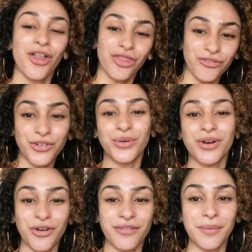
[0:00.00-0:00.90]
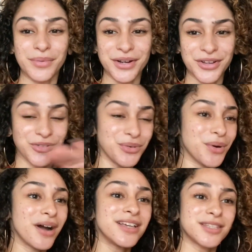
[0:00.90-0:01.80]
through November,
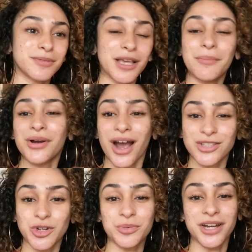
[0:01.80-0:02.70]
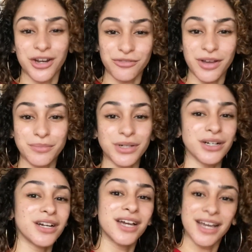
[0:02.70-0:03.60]
through September, October, and
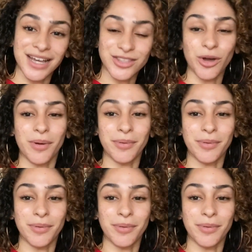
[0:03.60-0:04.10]
November it's all my